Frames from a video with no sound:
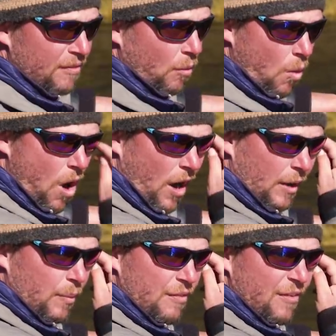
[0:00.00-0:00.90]
of a walk
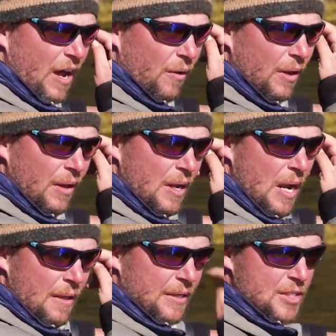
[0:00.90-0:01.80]
and we found
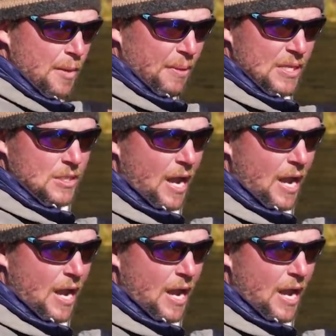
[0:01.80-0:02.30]
the tip of this